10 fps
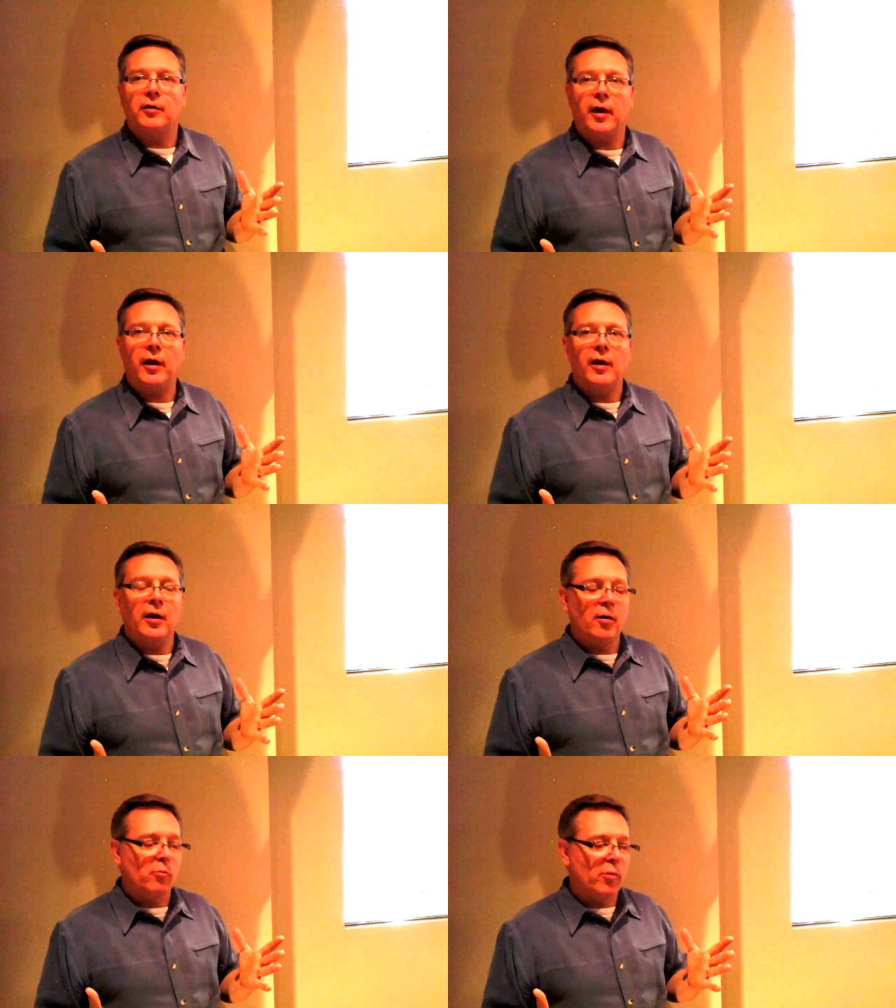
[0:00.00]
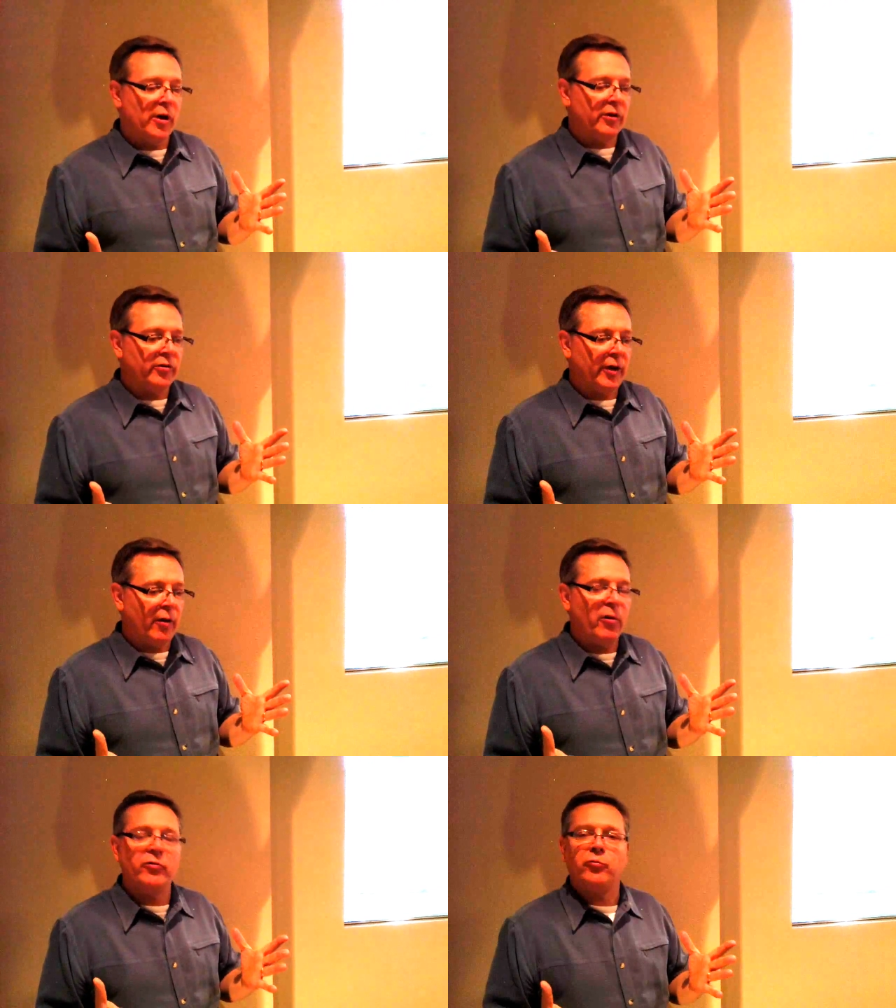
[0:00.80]
okay, but
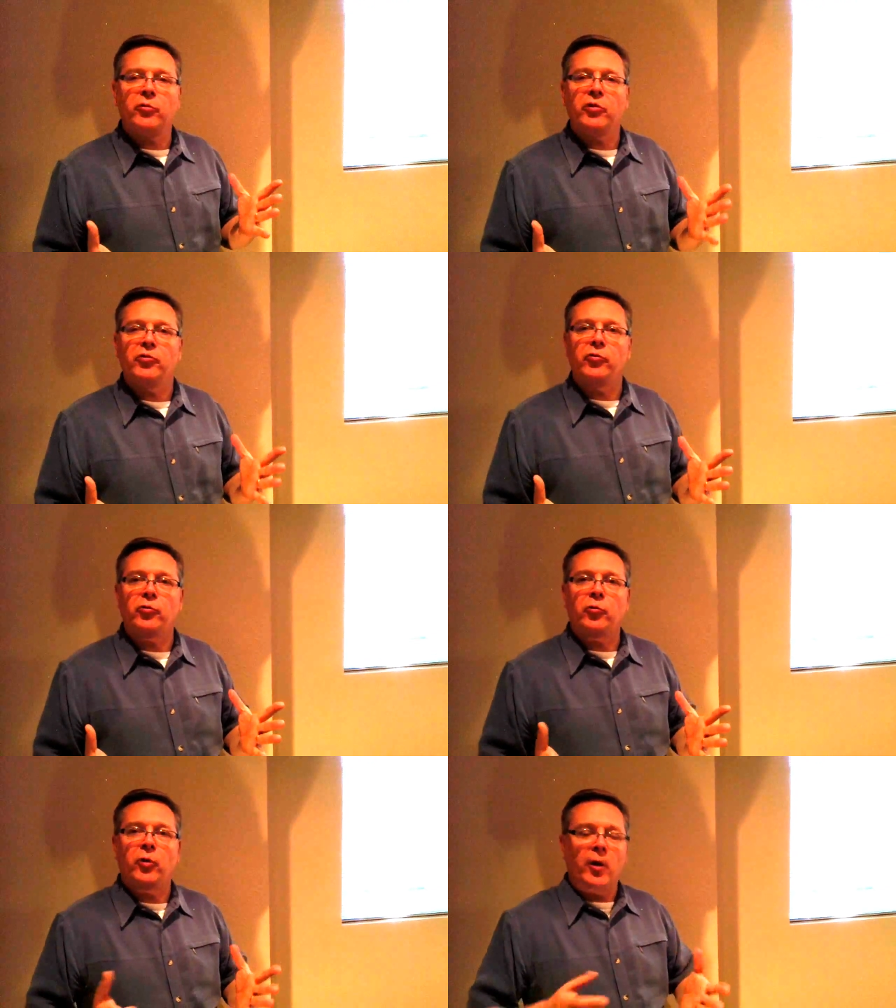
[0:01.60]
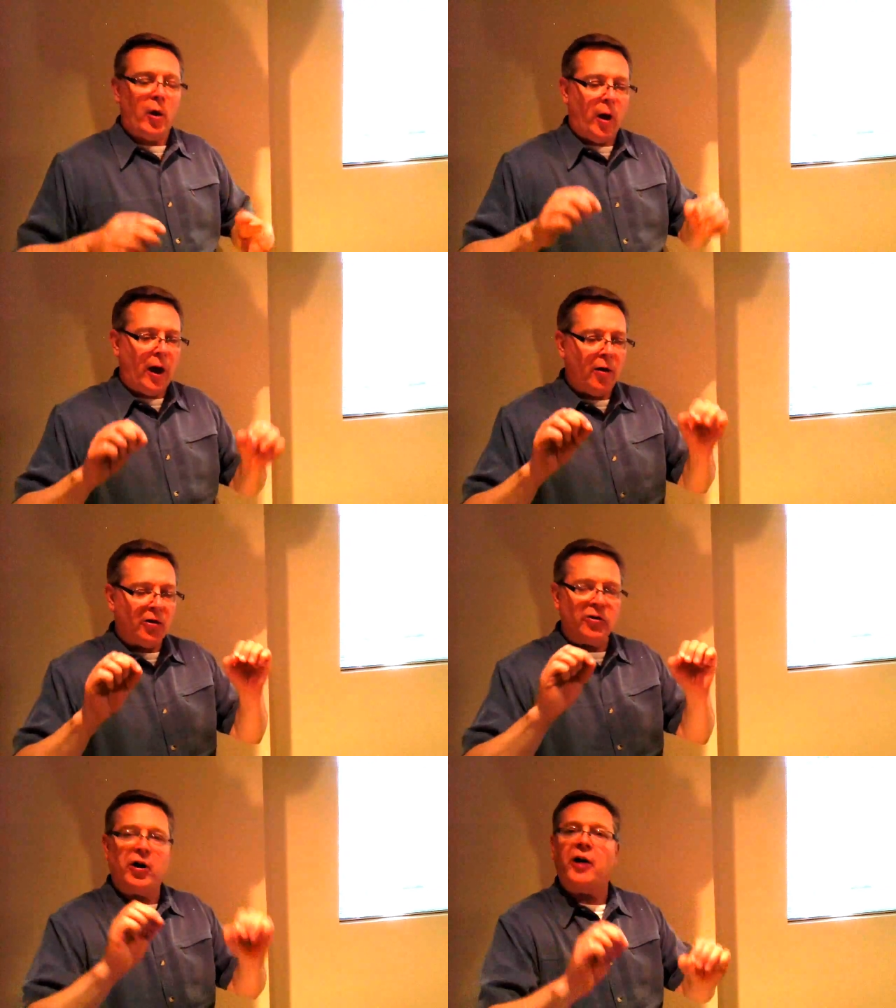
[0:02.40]
I wasn't really sure how
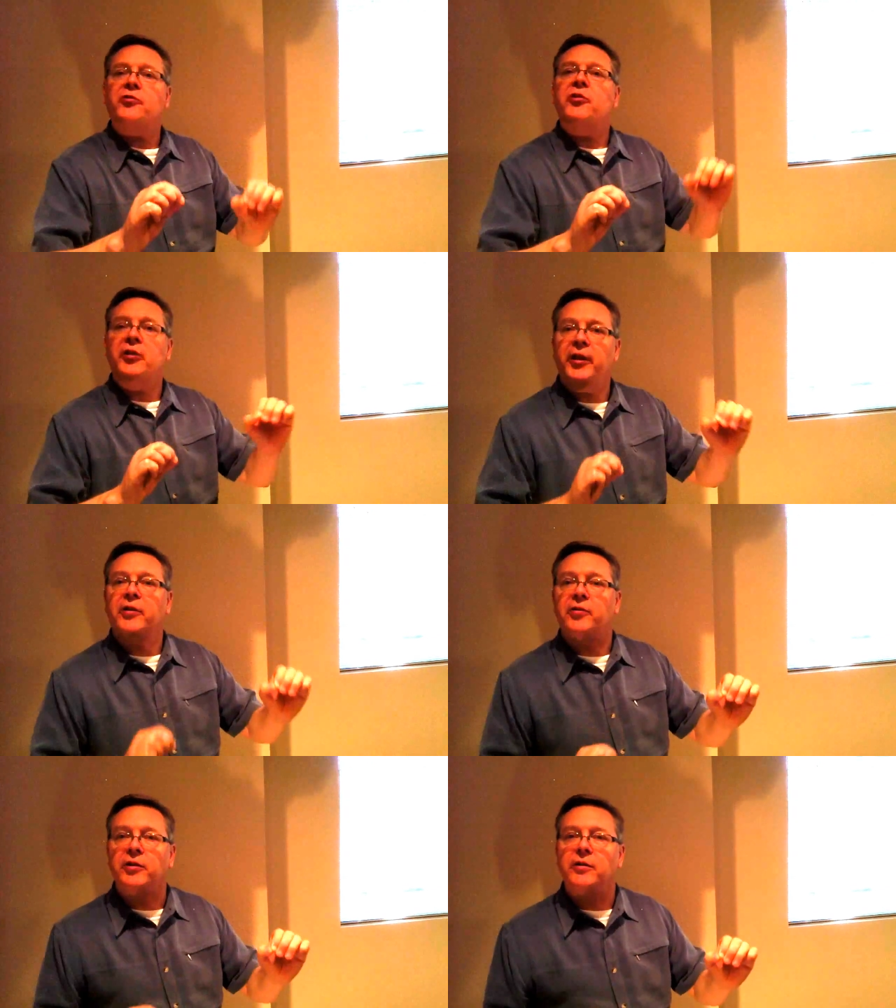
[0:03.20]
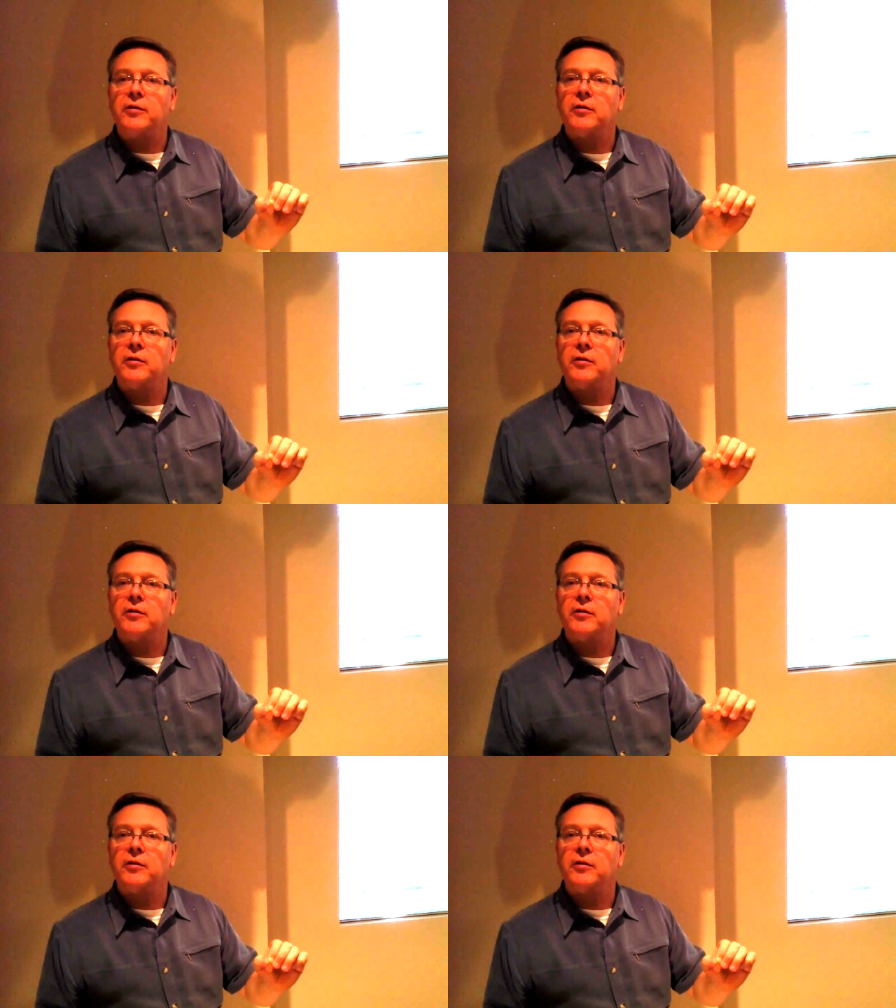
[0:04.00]
the dots connected.